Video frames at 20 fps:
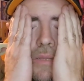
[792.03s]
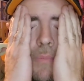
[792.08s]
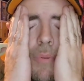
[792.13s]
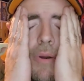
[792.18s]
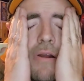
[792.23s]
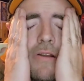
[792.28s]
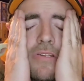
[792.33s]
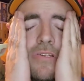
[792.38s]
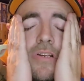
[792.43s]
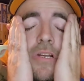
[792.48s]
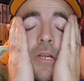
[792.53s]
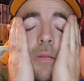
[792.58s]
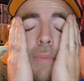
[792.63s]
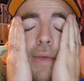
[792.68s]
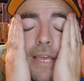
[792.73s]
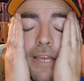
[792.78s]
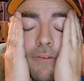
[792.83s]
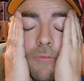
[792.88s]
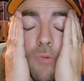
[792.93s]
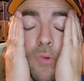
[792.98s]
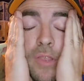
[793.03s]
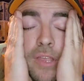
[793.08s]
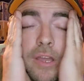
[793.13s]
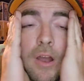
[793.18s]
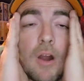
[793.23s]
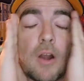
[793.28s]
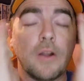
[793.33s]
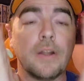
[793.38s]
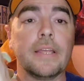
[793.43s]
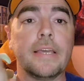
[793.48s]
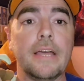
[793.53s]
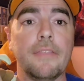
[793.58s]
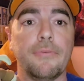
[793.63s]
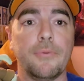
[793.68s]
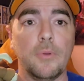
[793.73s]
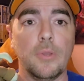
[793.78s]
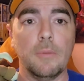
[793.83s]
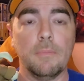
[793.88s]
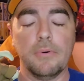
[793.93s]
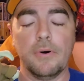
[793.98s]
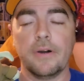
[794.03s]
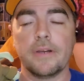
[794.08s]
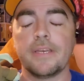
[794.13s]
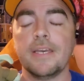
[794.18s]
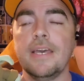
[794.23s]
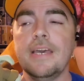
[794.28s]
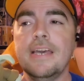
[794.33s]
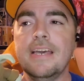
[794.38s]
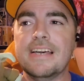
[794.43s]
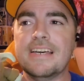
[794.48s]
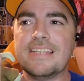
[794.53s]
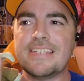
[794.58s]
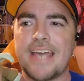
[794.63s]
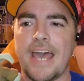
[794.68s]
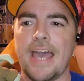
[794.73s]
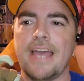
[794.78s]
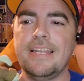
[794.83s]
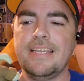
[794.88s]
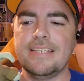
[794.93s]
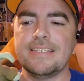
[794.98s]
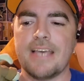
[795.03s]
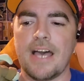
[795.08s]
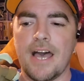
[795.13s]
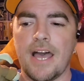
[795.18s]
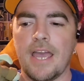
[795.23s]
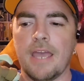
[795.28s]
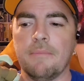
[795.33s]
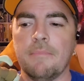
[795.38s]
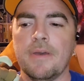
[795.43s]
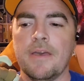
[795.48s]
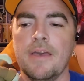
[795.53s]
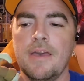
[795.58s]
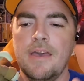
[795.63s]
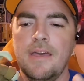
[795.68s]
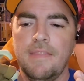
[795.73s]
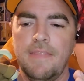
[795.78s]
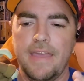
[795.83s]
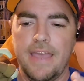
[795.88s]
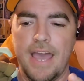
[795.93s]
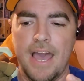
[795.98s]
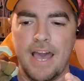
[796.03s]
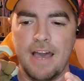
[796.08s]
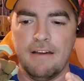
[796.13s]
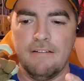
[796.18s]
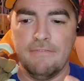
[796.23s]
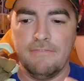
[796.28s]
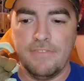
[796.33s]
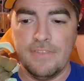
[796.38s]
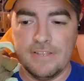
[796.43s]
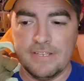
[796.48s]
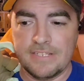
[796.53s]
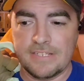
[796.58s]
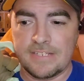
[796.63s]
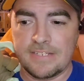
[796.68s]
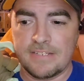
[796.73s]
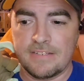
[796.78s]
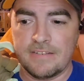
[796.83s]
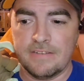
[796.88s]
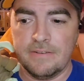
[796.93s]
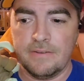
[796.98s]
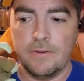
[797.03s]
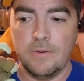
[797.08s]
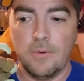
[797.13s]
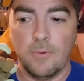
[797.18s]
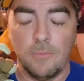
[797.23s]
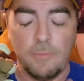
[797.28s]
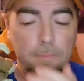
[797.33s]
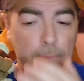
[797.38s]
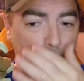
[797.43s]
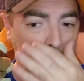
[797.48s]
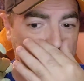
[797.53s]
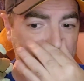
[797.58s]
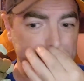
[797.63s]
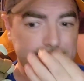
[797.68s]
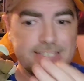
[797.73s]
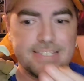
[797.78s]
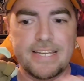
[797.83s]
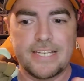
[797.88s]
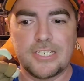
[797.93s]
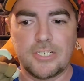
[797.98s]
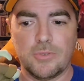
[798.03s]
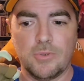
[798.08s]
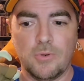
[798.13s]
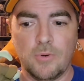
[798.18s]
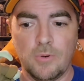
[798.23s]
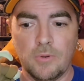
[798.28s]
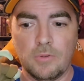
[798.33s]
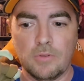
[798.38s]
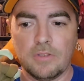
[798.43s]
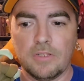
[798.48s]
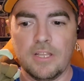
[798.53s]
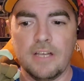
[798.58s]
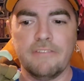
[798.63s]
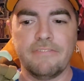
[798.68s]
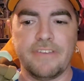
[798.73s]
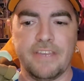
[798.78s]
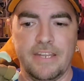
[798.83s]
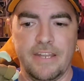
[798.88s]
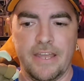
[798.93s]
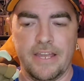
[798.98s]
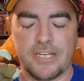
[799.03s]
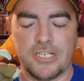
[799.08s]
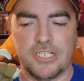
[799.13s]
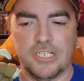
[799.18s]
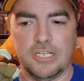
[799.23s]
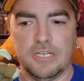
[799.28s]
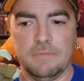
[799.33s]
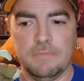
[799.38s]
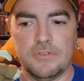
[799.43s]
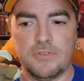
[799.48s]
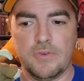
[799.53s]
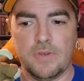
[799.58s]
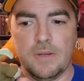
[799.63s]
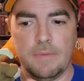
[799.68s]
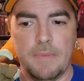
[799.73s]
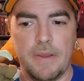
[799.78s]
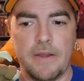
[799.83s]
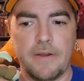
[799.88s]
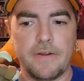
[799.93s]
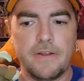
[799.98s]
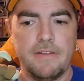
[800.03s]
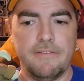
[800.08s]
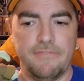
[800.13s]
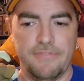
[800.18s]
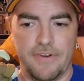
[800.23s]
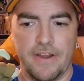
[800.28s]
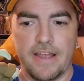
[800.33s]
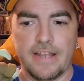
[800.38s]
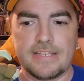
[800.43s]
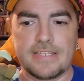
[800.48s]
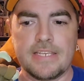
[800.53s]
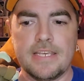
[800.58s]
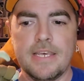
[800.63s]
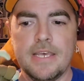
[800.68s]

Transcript: parts that are going to make it really hard to get through the book. Is anytime they have this, pansexual love connection between Merrin and Fret